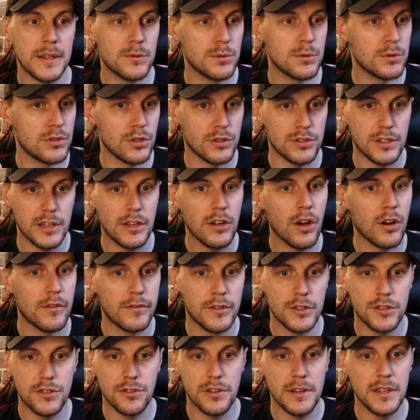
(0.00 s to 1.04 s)
was just to cover
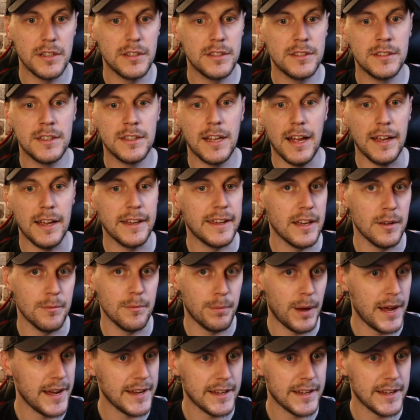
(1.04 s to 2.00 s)
training and getting back